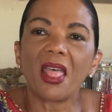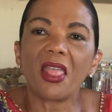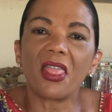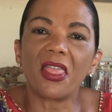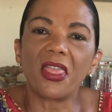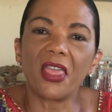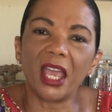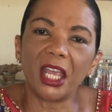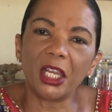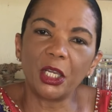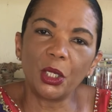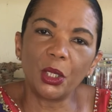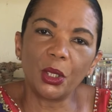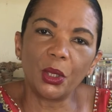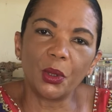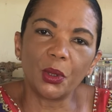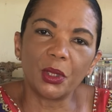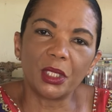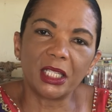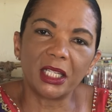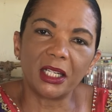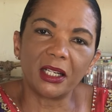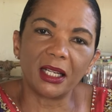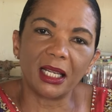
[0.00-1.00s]
Then you go
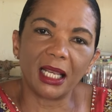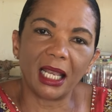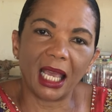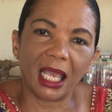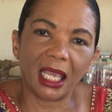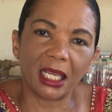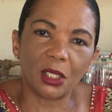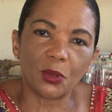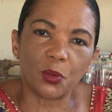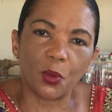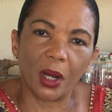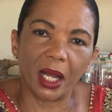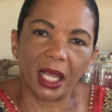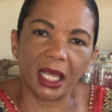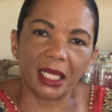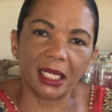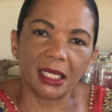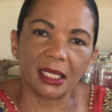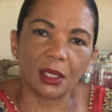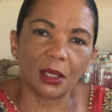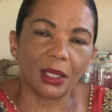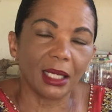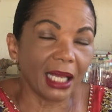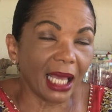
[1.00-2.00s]
to your light
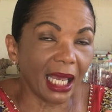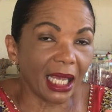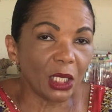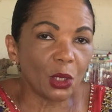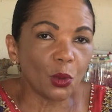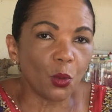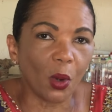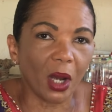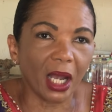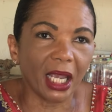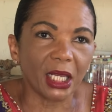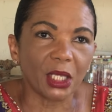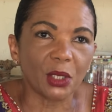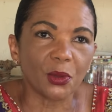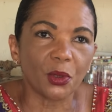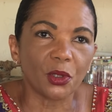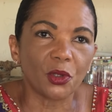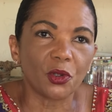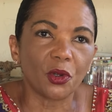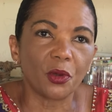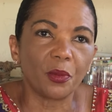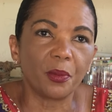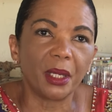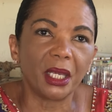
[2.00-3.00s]
whites,
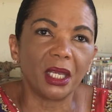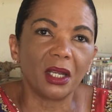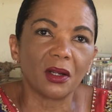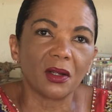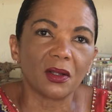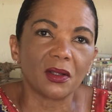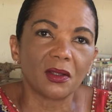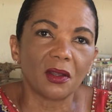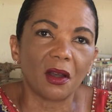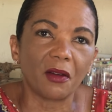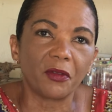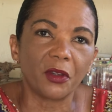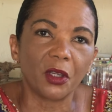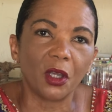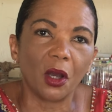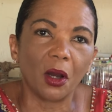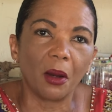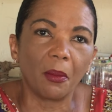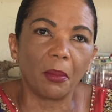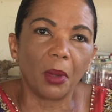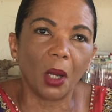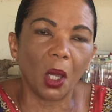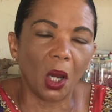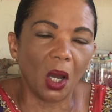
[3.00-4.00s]
which would be your
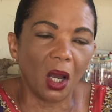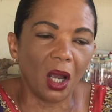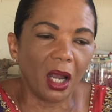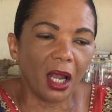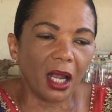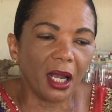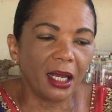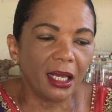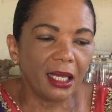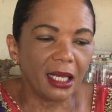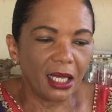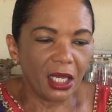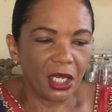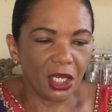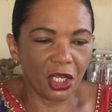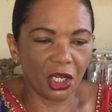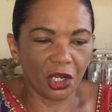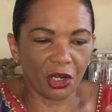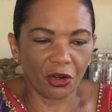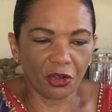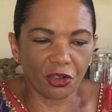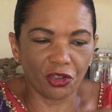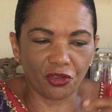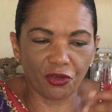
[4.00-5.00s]
Sauvignon Blanc,
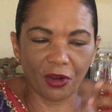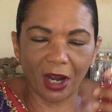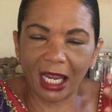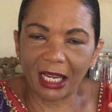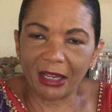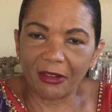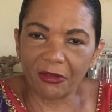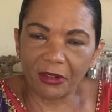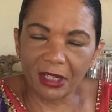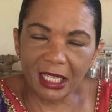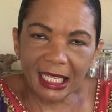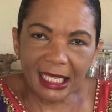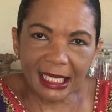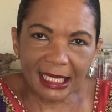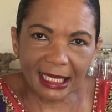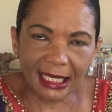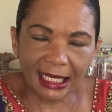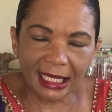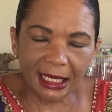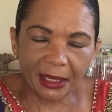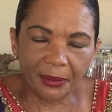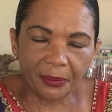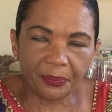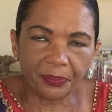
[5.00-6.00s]
your dry
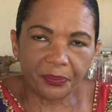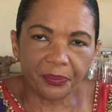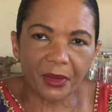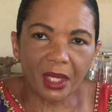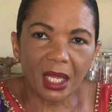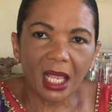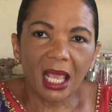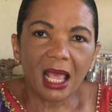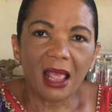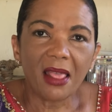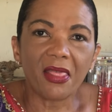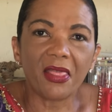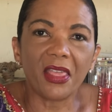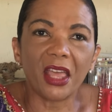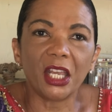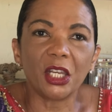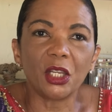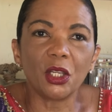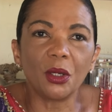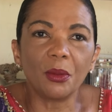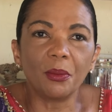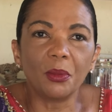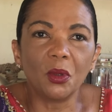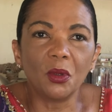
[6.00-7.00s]
Riesling. Then
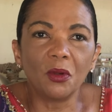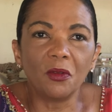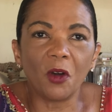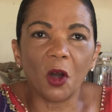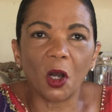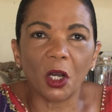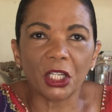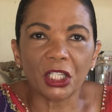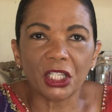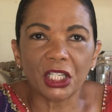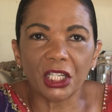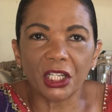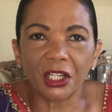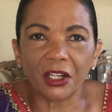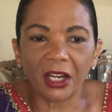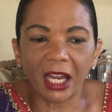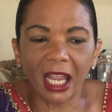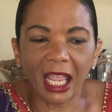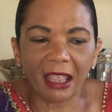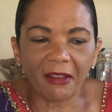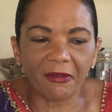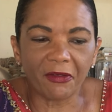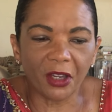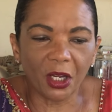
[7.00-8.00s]
you move on to your
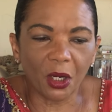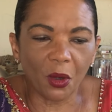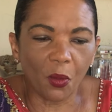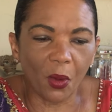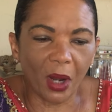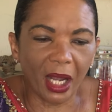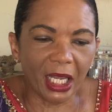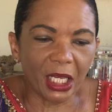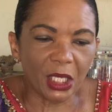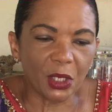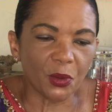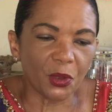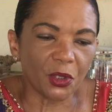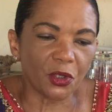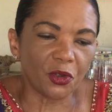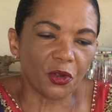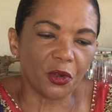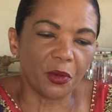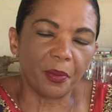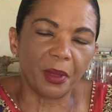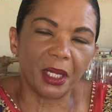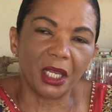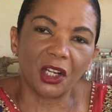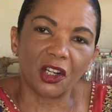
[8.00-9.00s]
heavier whites, which
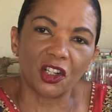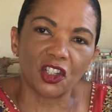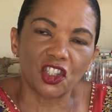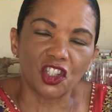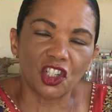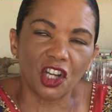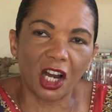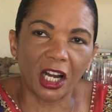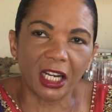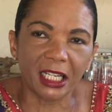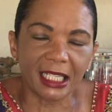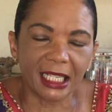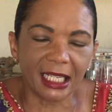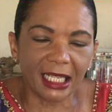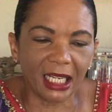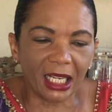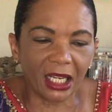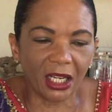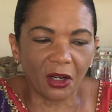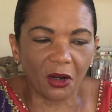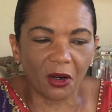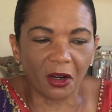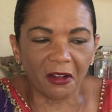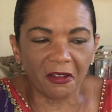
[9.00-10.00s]
would be your
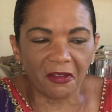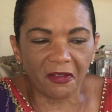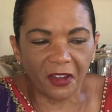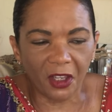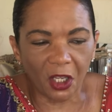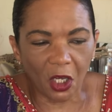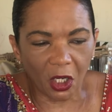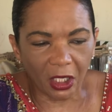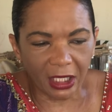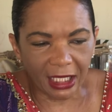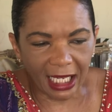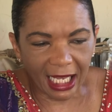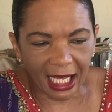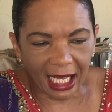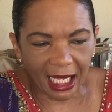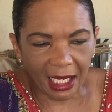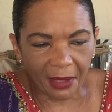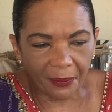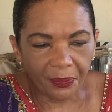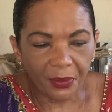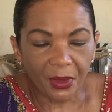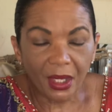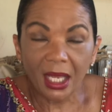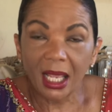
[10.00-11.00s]
Chardonnay or Viognier,
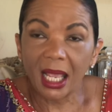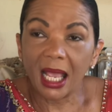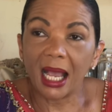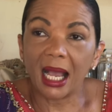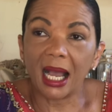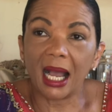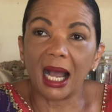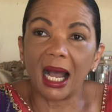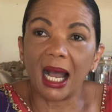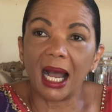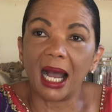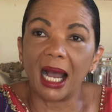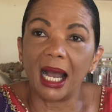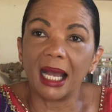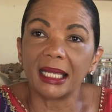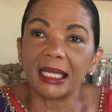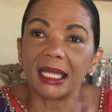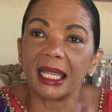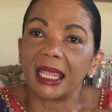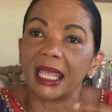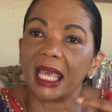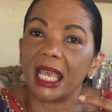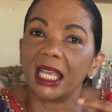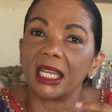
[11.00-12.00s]

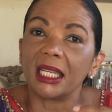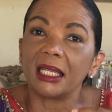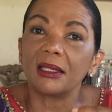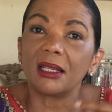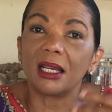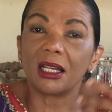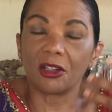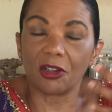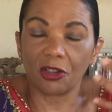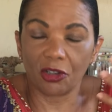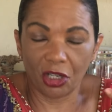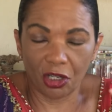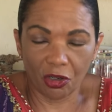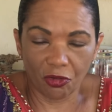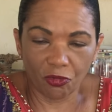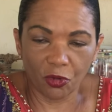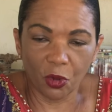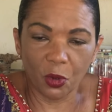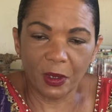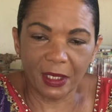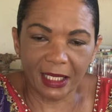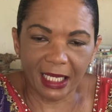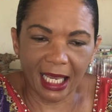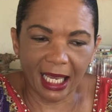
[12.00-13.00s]
and then your
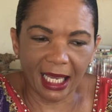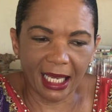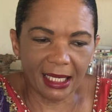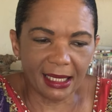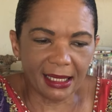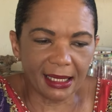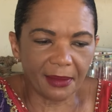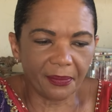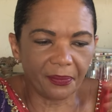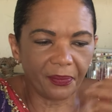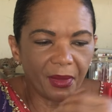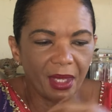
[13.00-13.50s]
rosés.